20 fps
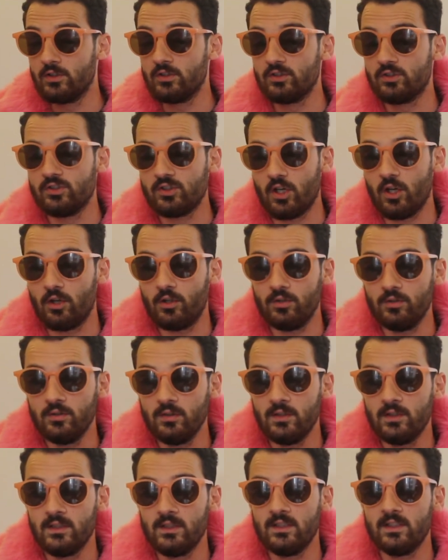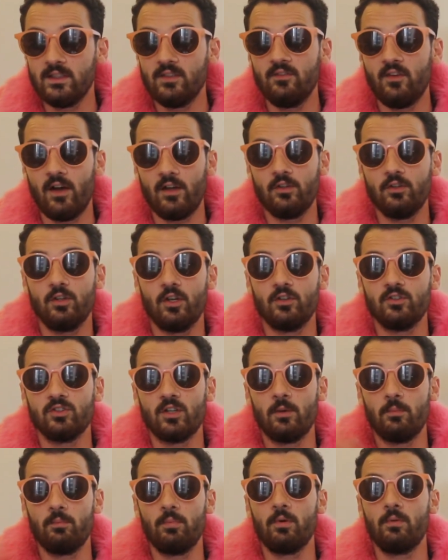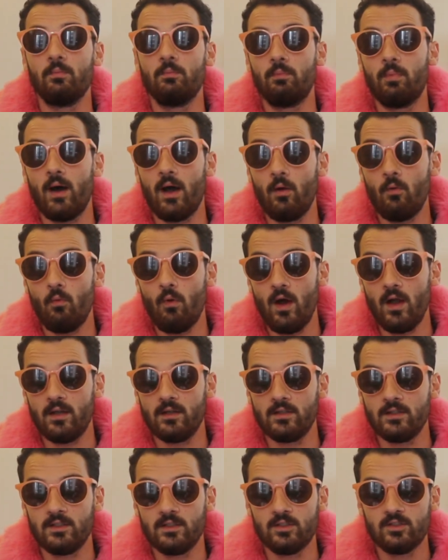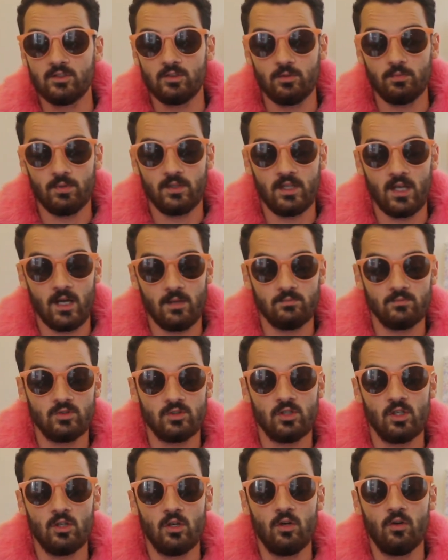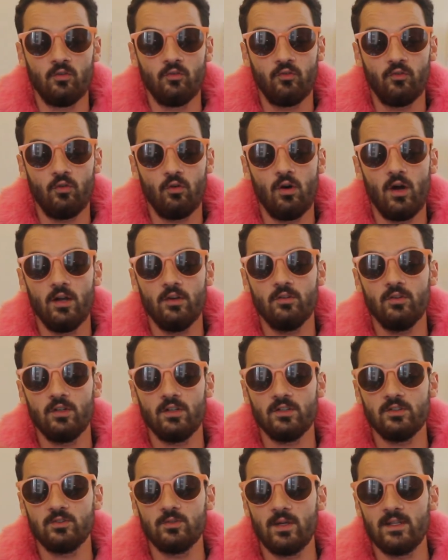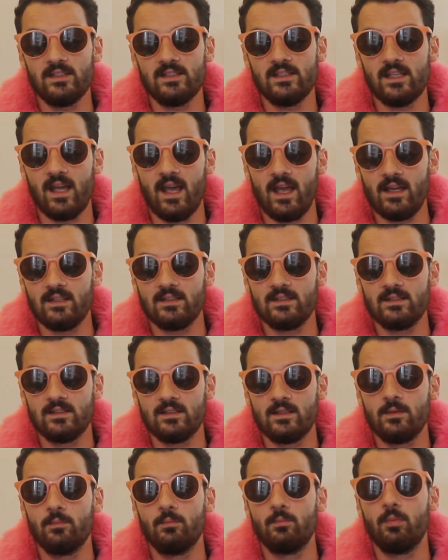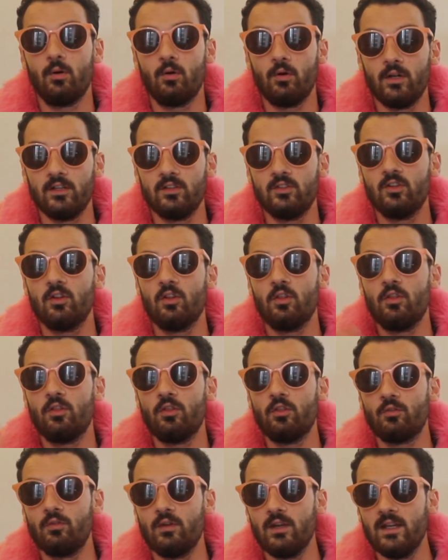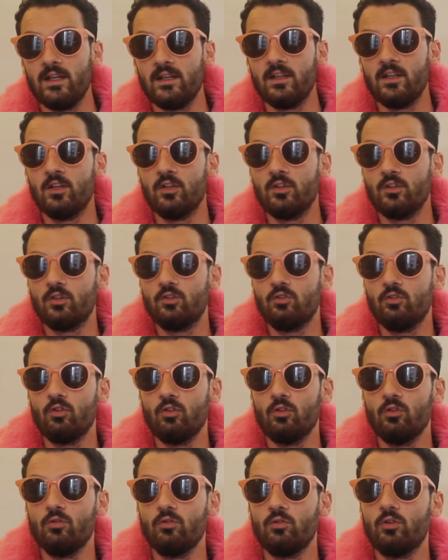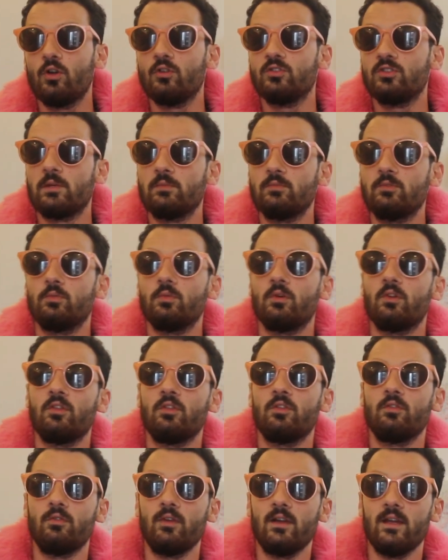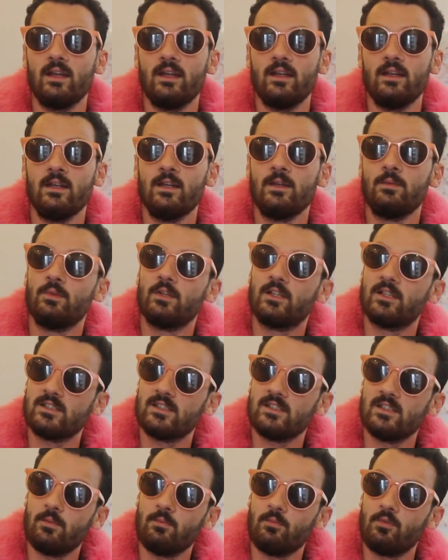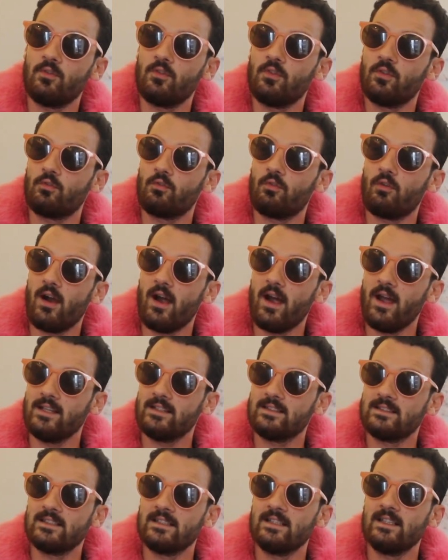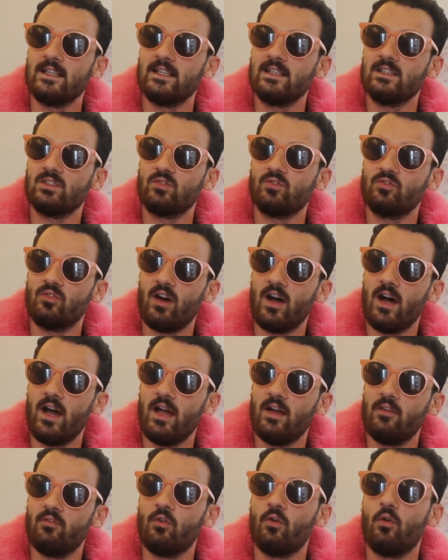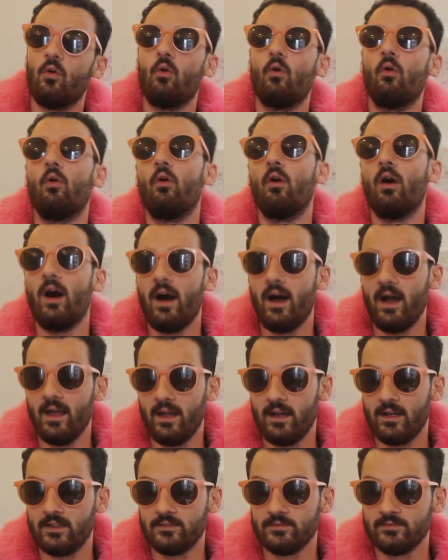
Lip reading: so the value goes up by 1. So it becomes 428.3. The 2 goes up to a 3 because the number of the right is 5 or higher.